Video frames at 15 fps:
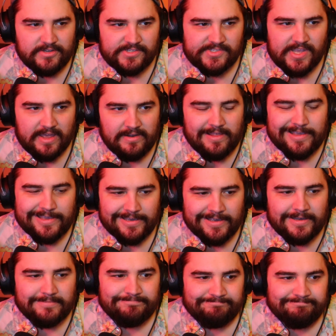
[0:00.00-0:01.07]
just kind of like
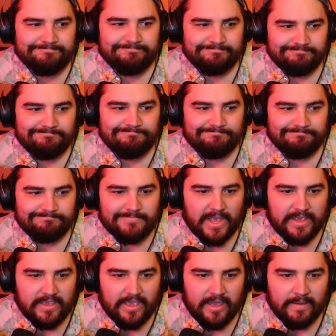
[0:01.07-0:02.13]
a,
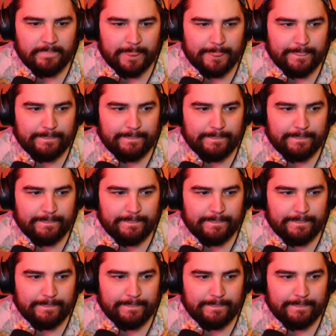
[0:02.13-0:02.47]
yeah,